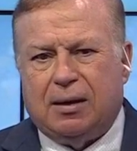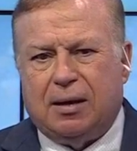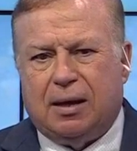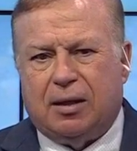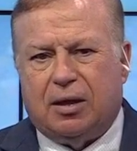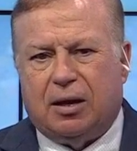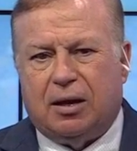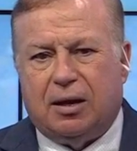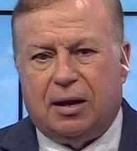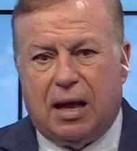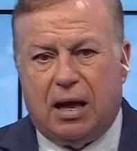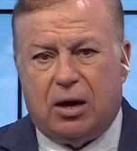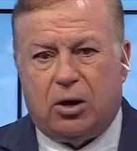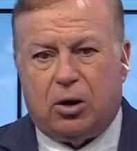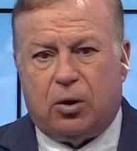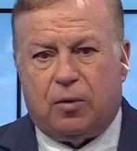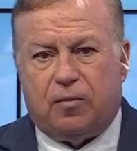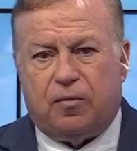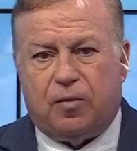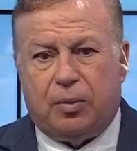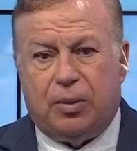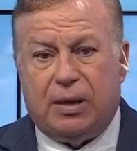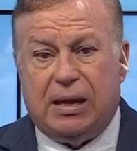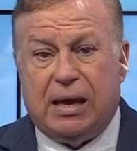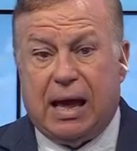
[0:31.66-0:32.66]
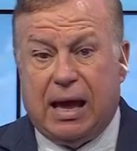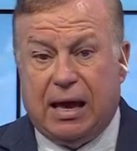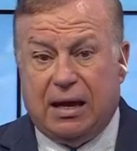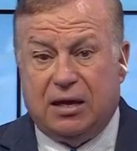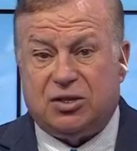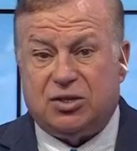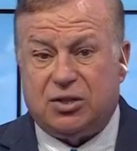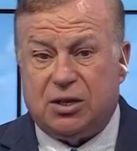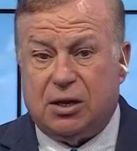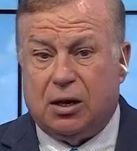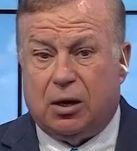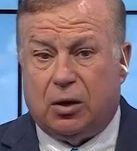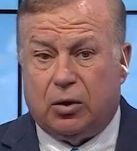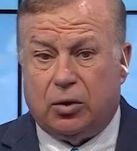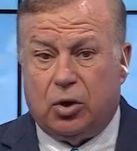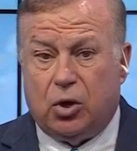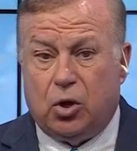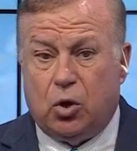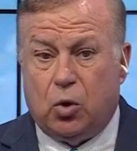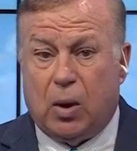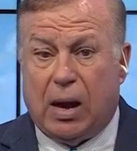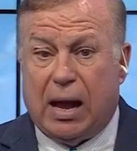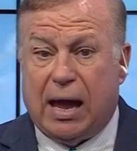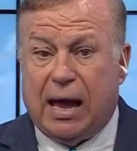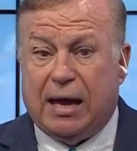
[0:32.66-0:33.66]
Now, the letter from the
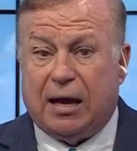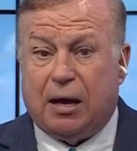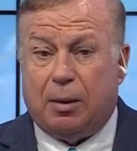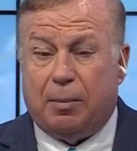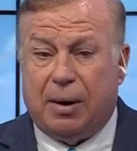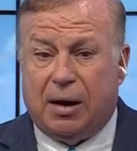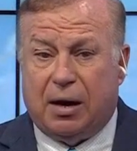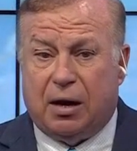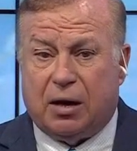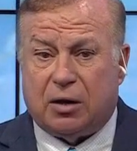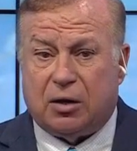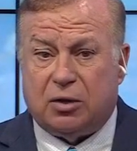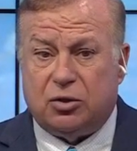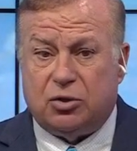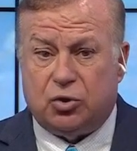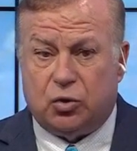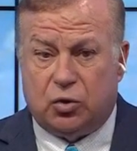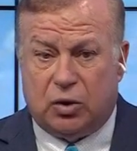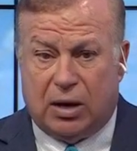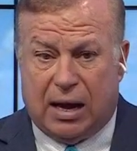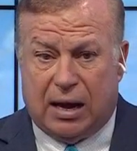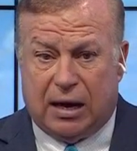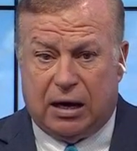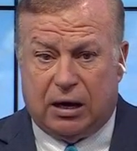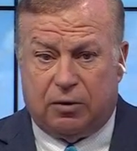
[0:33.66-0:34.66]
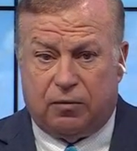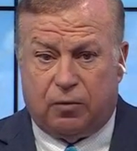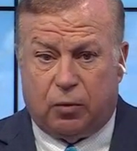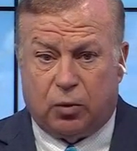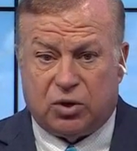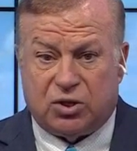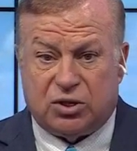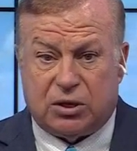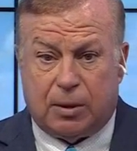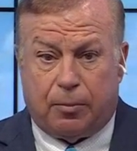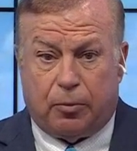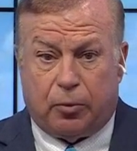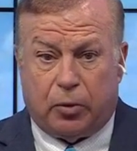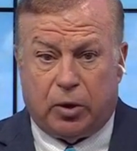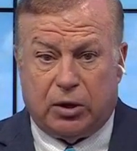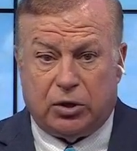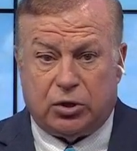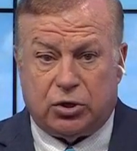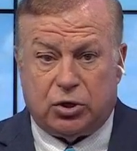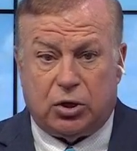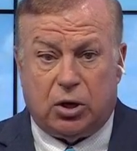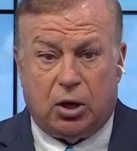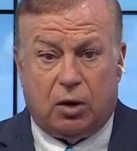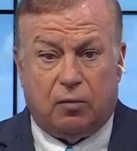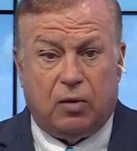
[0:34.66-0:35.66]
ACLU and Americans United for
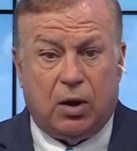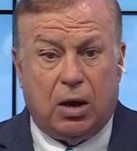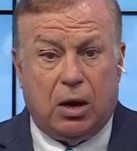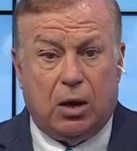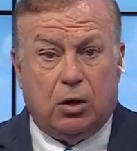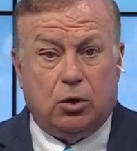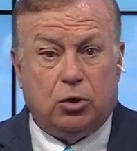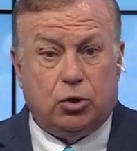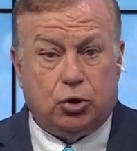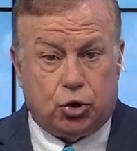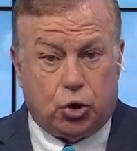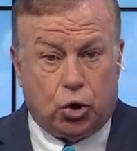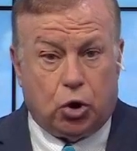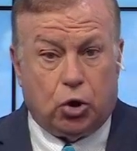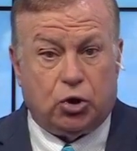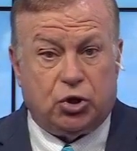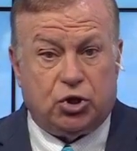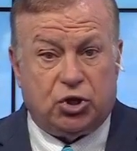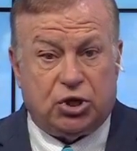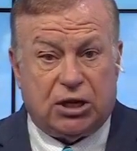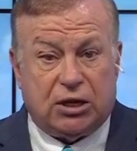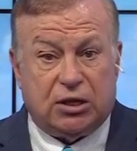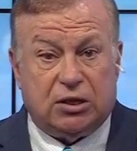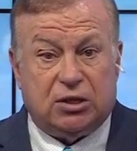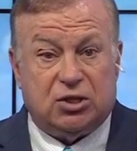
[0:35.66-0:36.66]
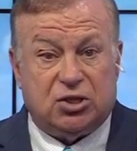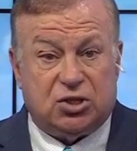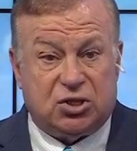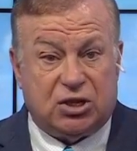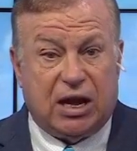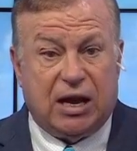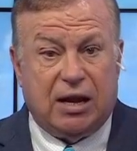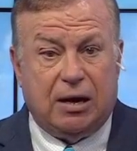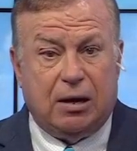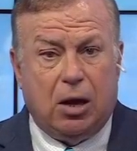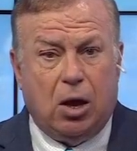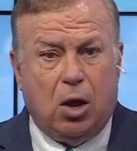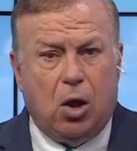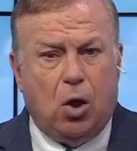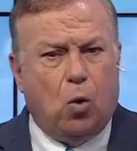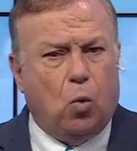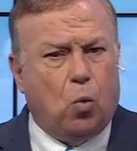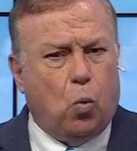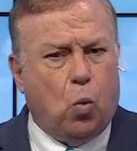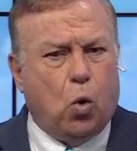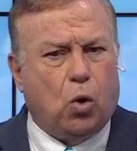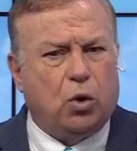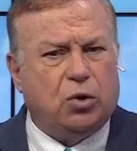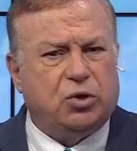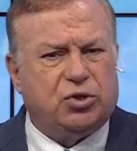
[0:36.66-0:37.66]
Separation of Church and State
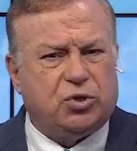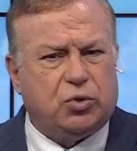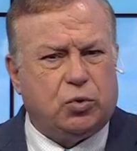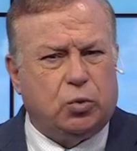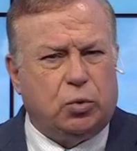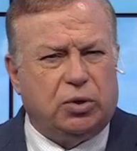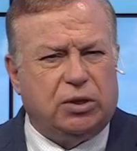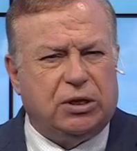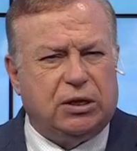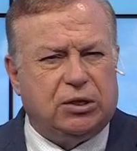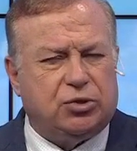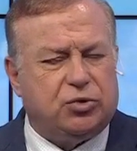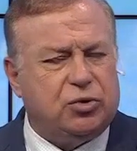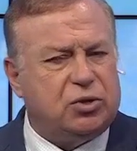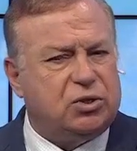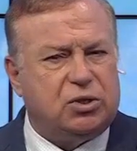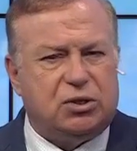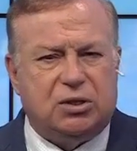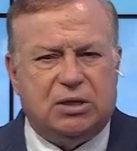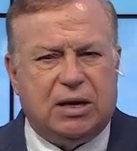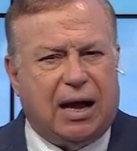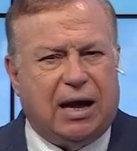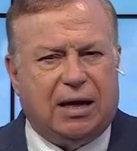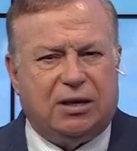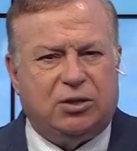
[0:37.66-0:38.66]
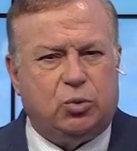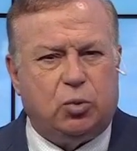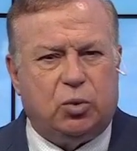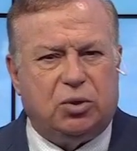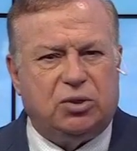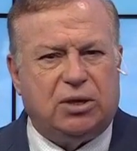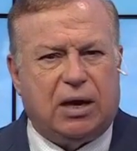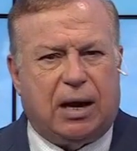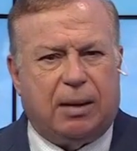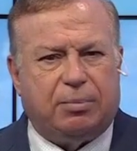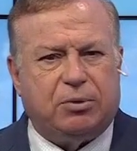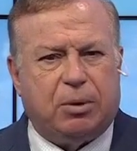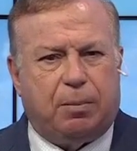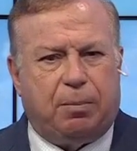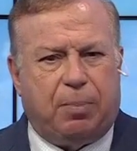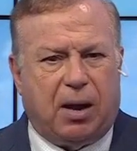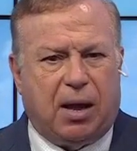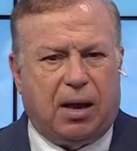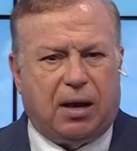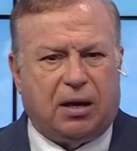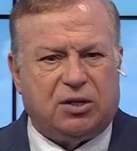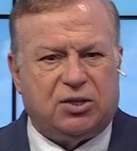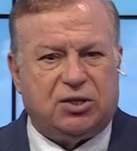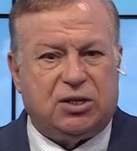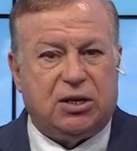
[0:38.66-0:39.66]
warned school districts not to adopt a
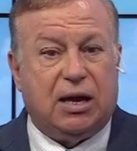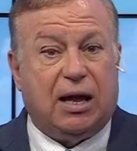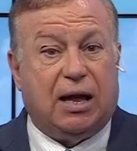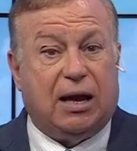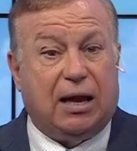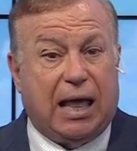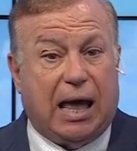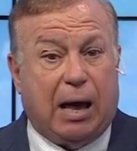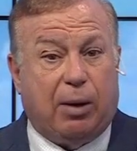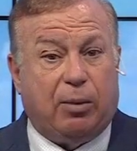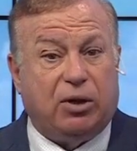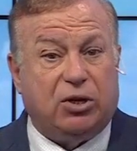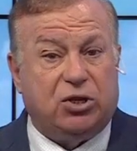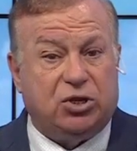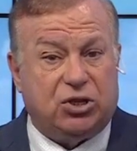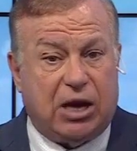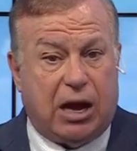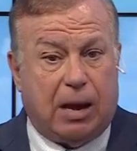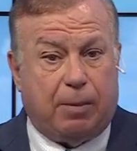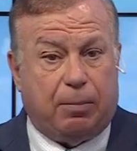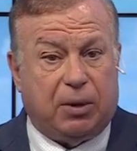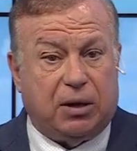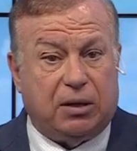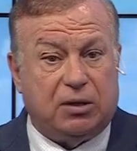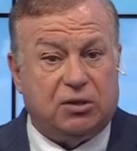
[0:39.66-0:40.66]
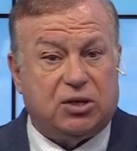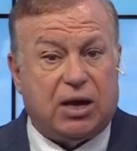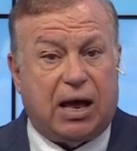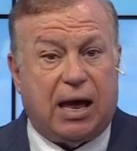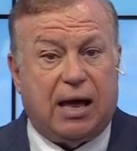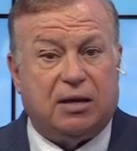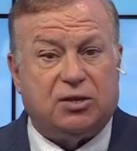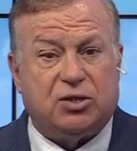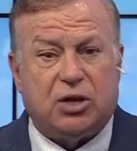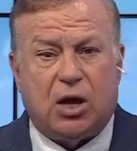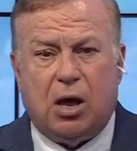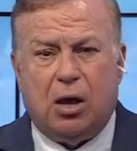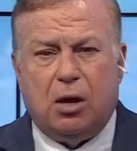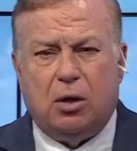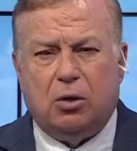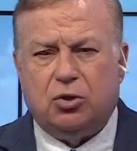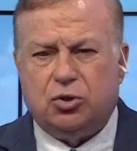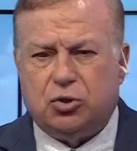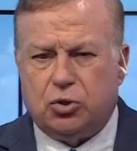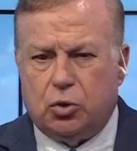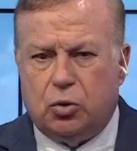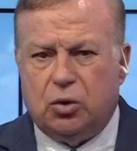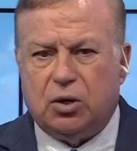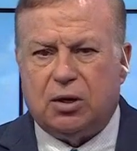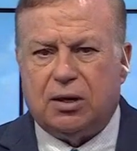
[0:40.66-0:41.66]
policy allowing chaplains as
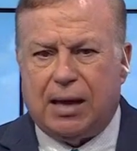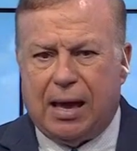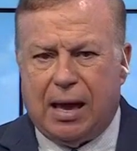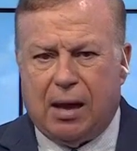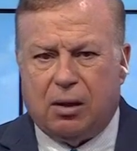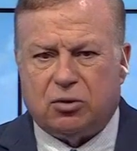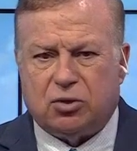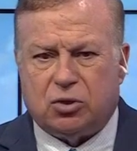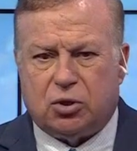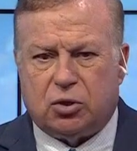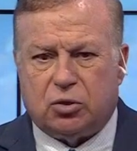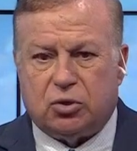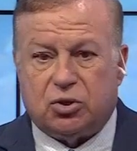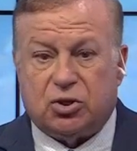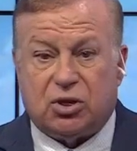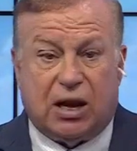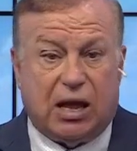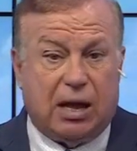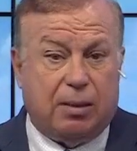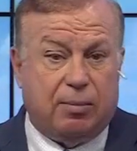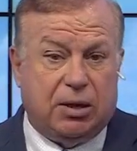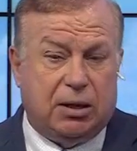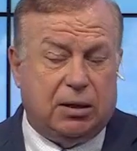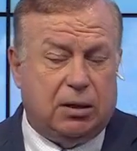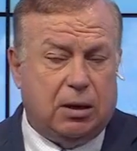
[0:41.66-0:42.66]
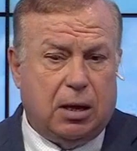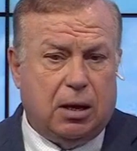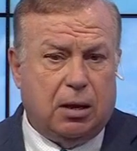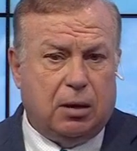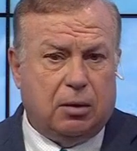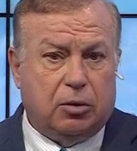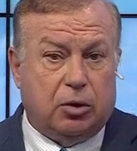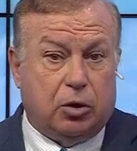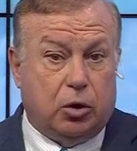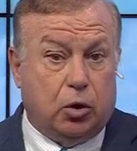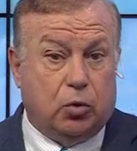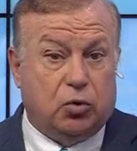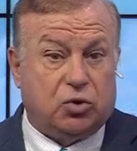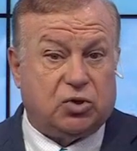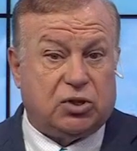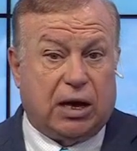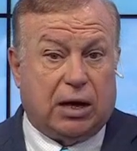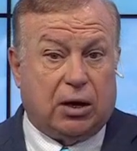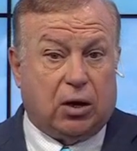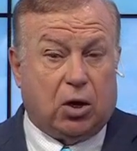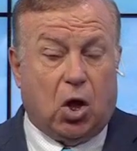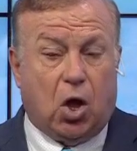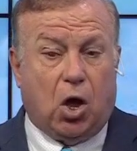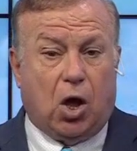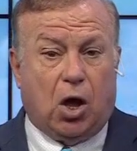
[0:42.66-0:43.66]
student counselors, claiming the new
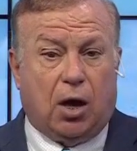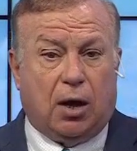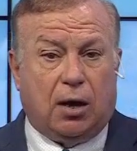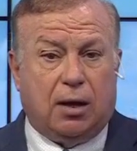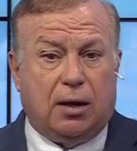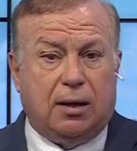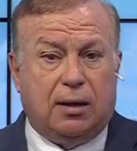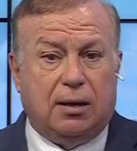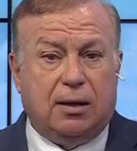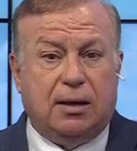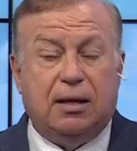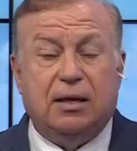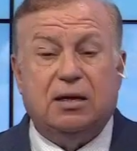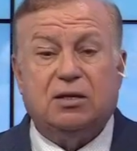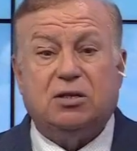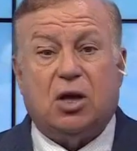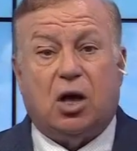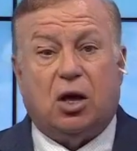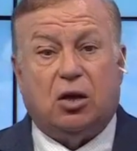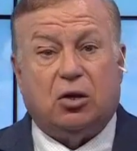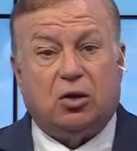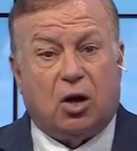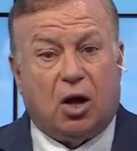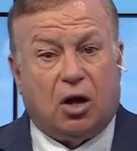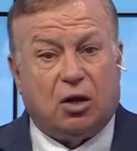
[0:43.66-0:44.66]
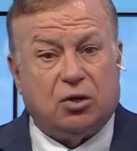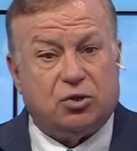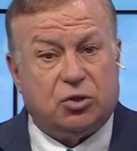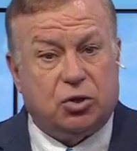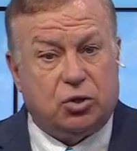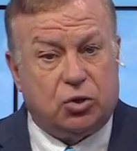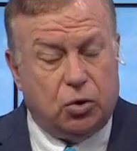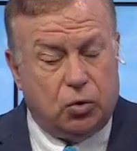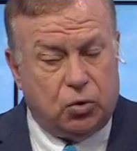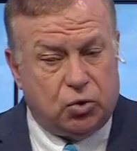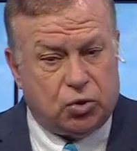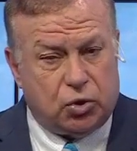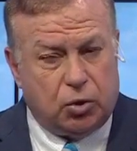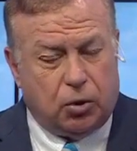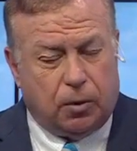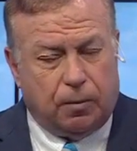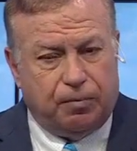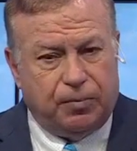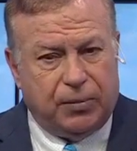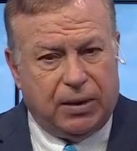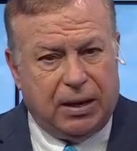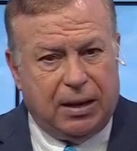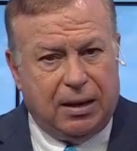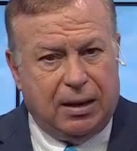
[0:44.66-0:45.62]
state law is unconstitutional.